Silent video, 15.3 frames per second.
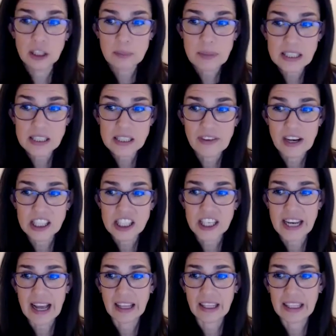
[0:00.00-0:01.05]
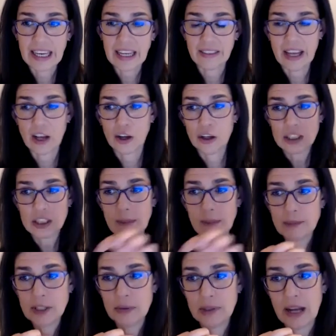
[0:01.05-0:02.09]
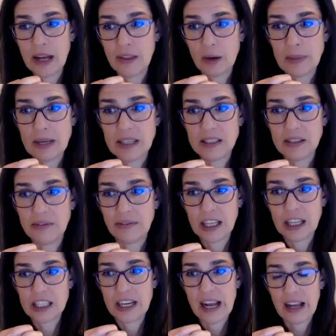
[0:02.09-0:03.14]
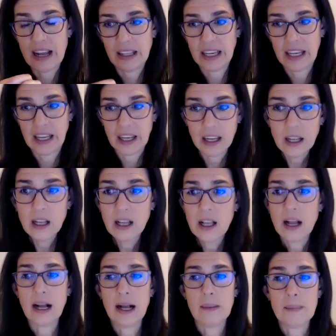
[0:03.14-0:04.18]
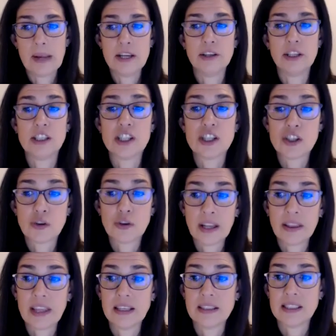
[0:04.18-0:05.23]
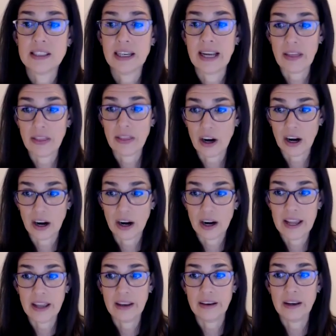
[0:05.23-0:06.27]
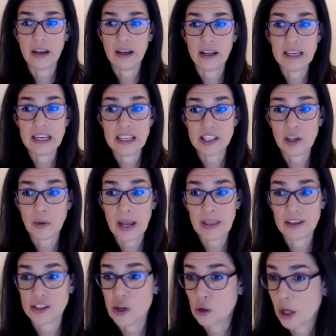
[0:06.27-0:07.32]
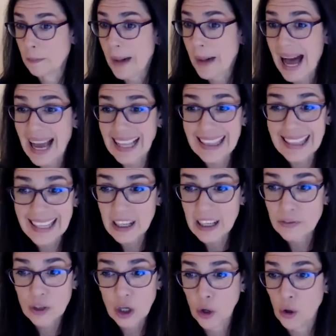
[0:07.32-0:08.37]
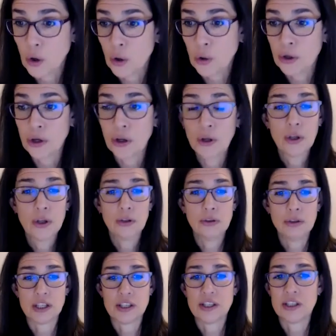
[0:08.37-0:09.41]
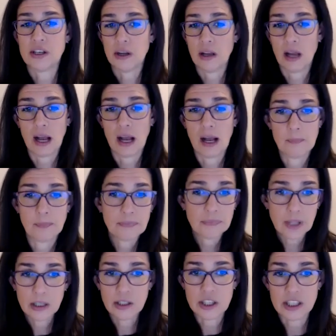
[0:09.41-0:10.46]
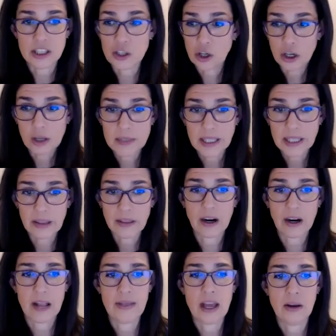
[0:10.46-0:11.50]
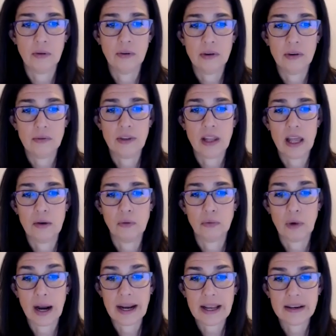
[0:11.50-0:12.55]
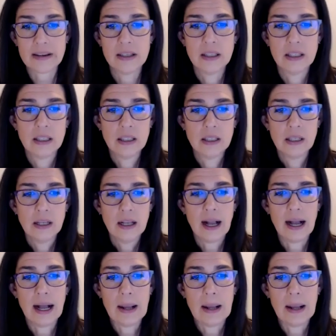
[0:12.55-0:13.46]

piece of functionality that hooks up to another piece of functionality, and you can string things together in an easier way. There's no compiling of code. You just hook them together and then run it.